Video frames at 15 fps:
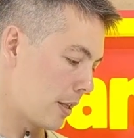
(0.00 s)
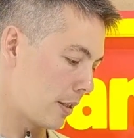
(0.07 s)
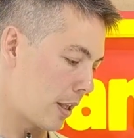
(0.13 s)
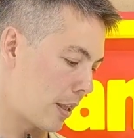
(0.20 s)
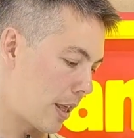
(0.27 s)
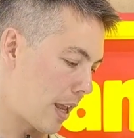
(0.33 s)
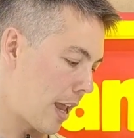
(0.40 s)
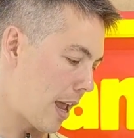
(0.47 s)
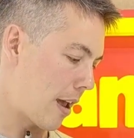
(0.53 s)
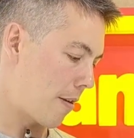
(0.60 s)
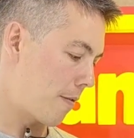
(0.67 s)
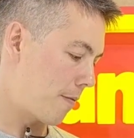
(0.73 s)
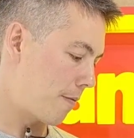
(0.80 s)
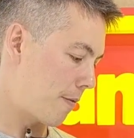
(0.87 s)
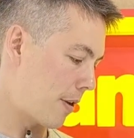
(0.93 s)
that they
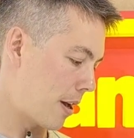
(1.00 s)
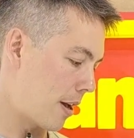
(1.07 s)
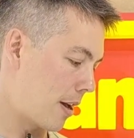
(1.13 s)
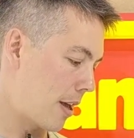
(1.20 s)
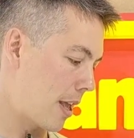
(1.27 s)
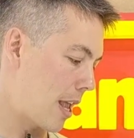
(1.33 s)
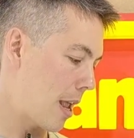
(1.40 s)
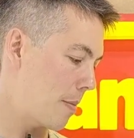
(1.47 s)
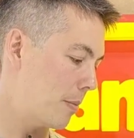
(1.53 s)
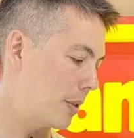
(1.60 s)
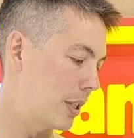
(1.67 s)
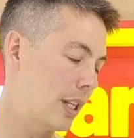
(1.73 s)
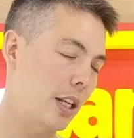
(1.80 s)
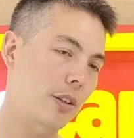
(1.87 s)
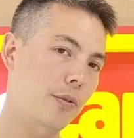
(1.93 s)
have
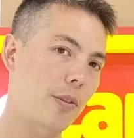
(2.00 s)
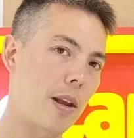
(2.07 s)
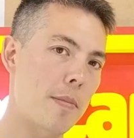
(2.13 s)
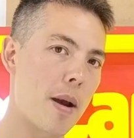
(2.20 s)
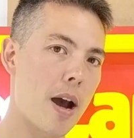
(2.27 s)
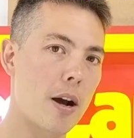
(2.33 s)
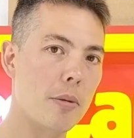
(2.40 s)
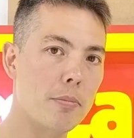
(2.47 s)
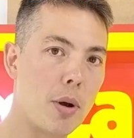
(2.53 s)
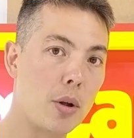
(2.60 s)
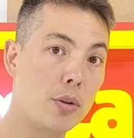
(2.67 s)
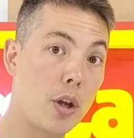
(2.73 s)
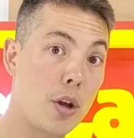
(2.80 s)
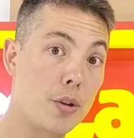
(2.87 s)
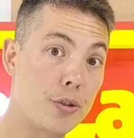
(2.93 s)
M6 female
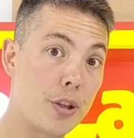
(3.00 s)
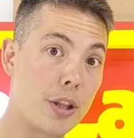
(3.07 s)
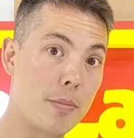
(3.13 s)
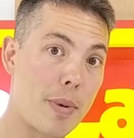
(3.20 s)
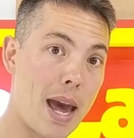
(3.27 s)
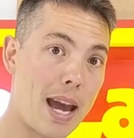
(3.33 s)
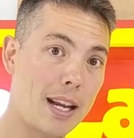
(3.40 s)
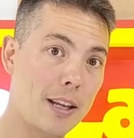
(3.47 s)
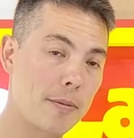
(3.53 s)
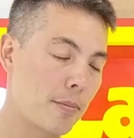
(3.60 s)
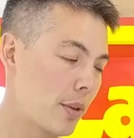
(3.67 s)
bolt holes at the back.